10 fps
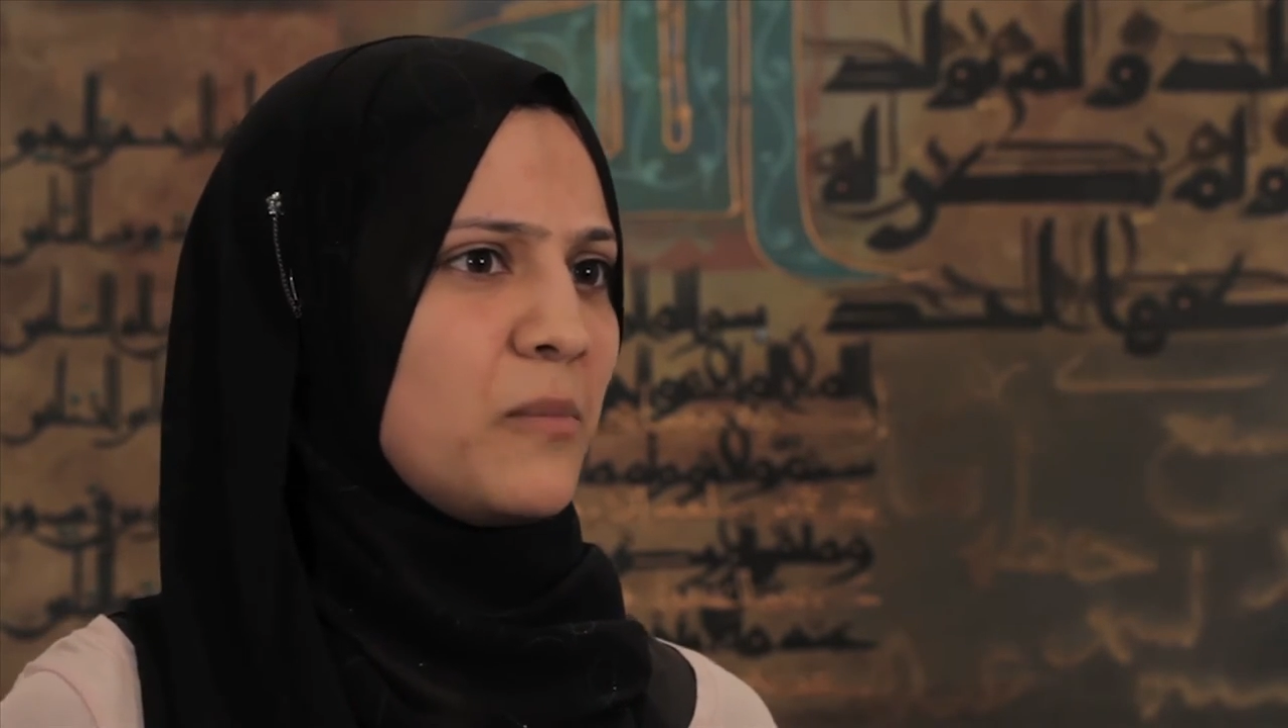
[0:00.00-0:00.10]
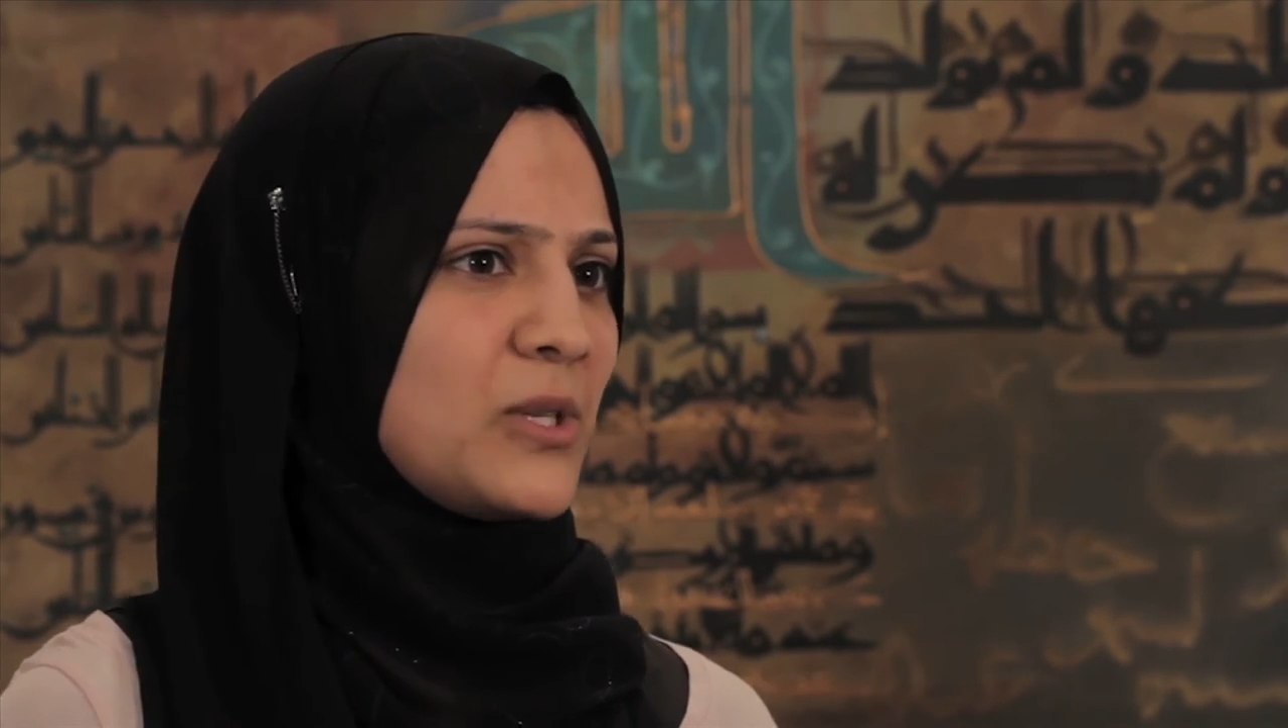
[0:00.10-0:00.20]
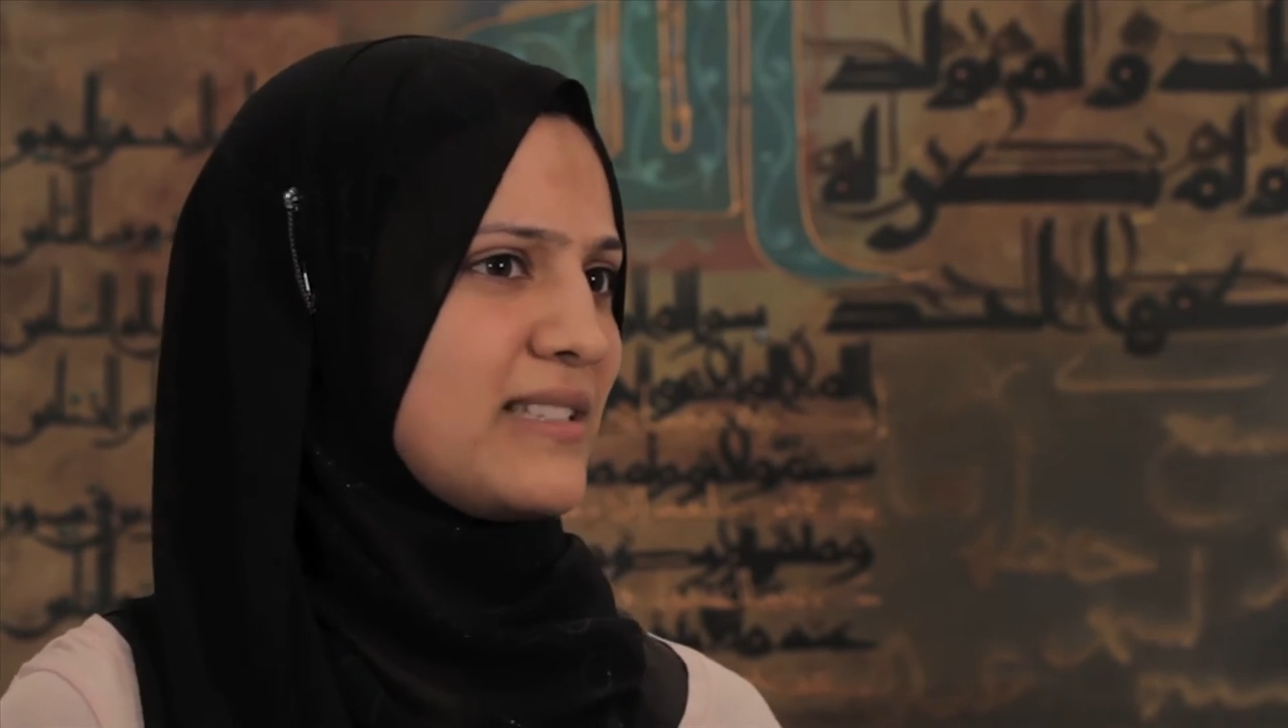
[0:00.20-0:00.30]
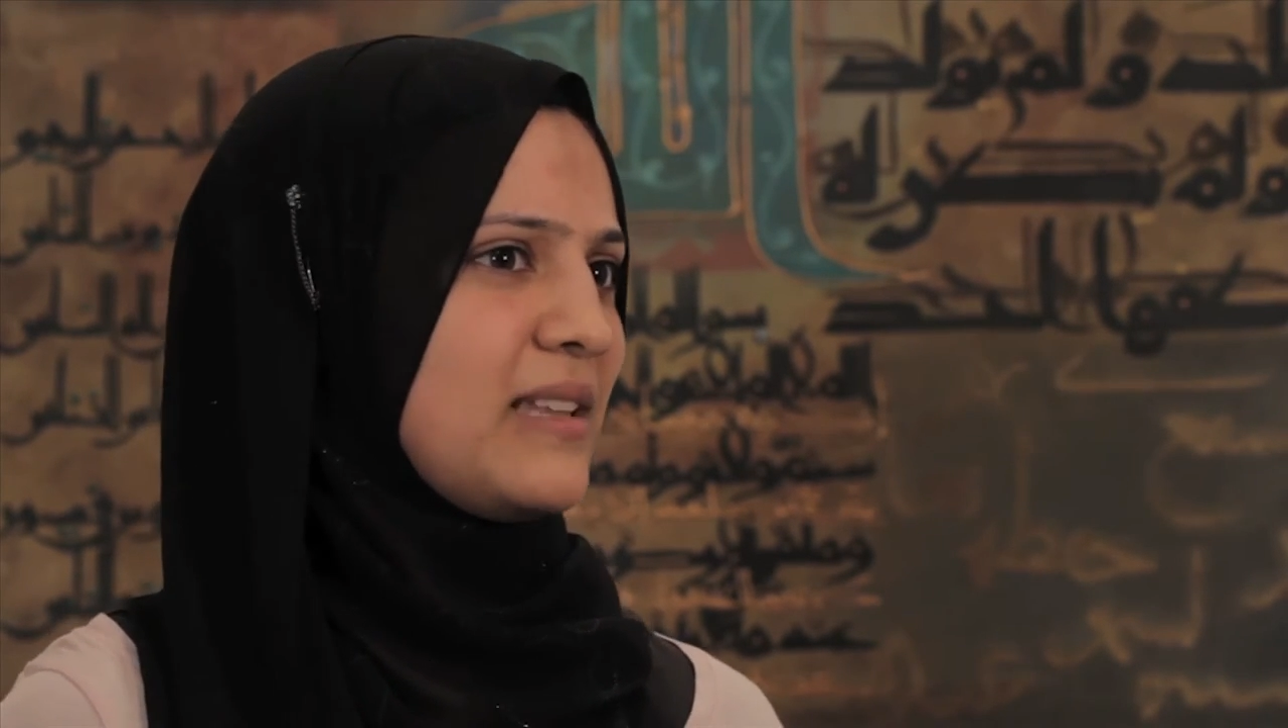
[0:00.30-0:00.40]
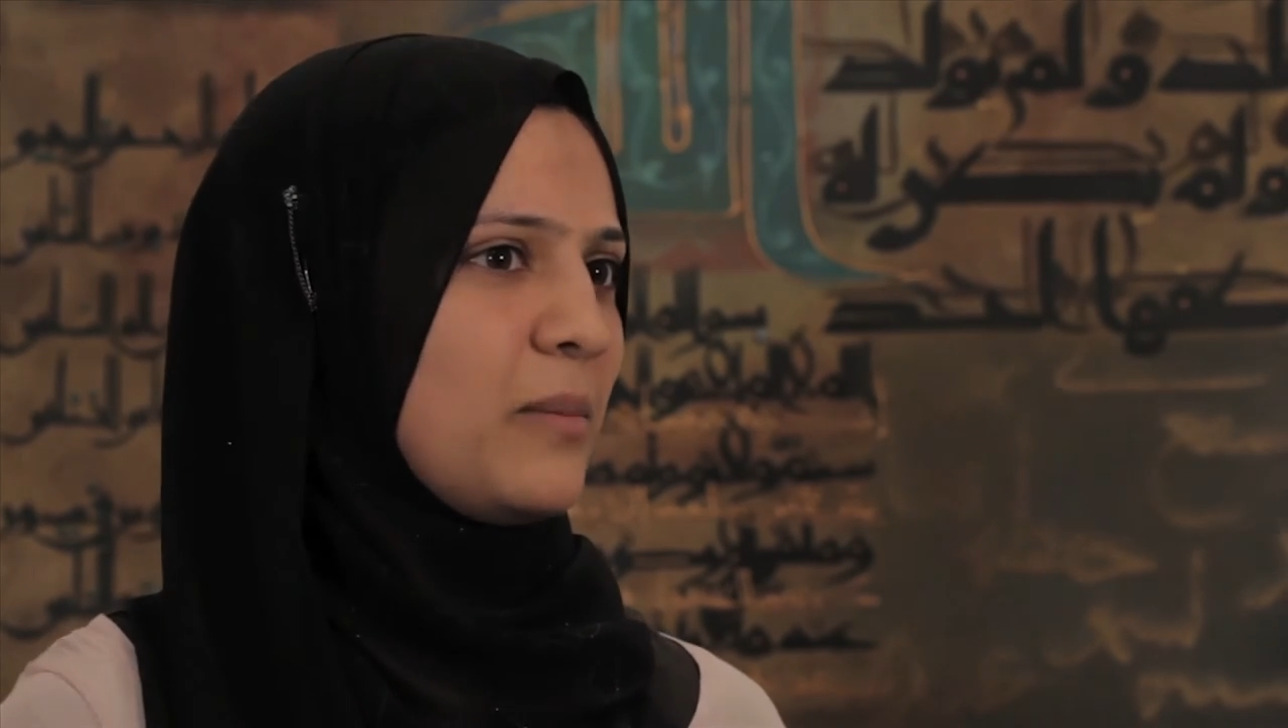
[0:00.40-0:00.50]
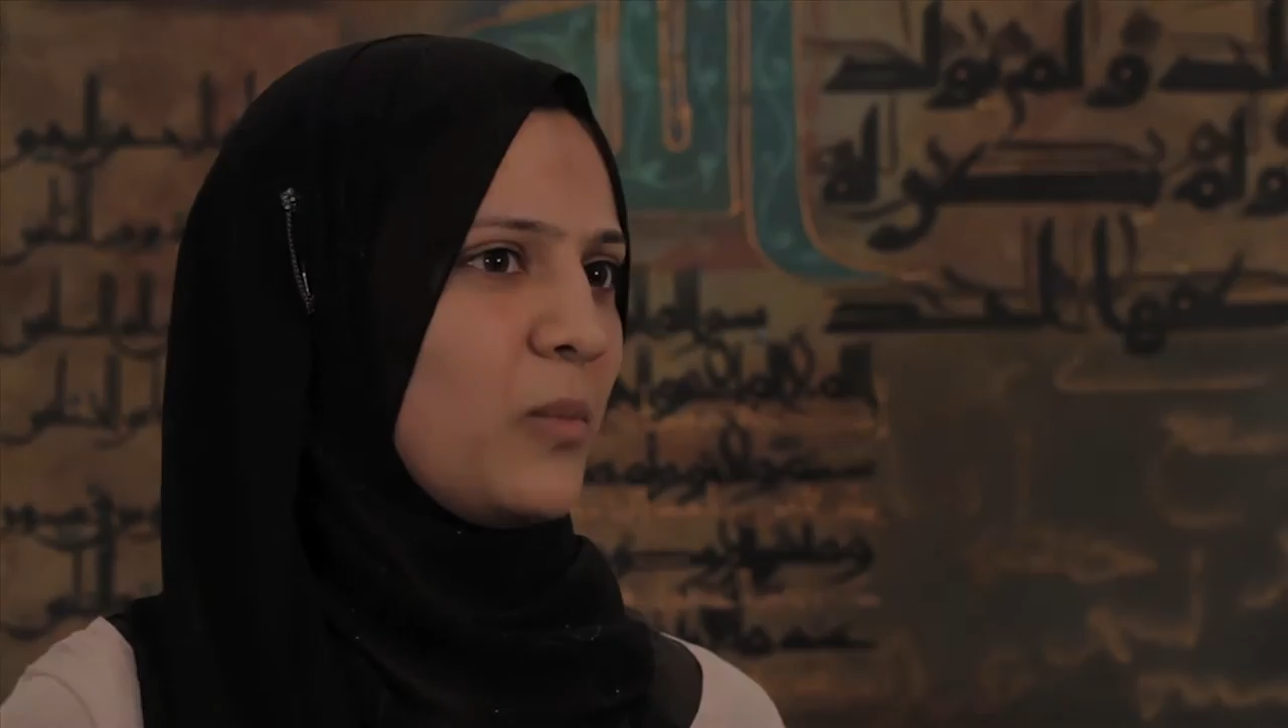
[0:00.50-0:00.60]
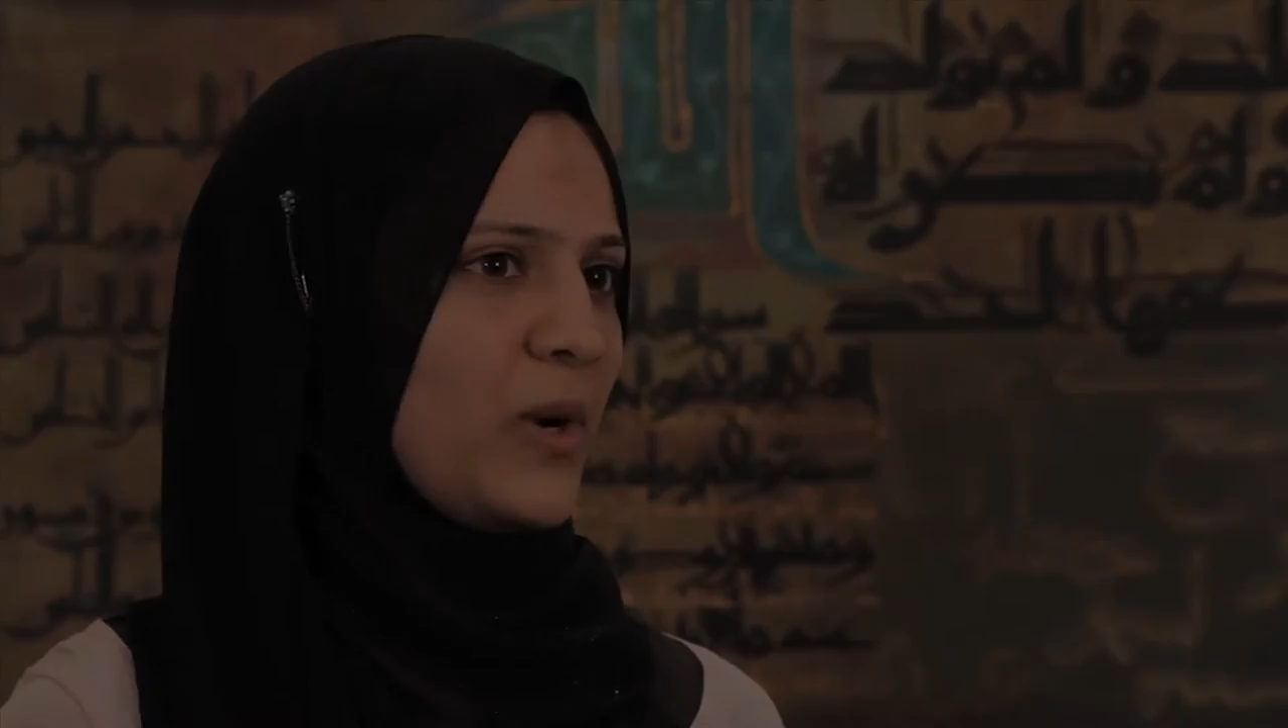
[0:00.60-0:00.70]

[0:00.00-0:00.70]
a Muslim,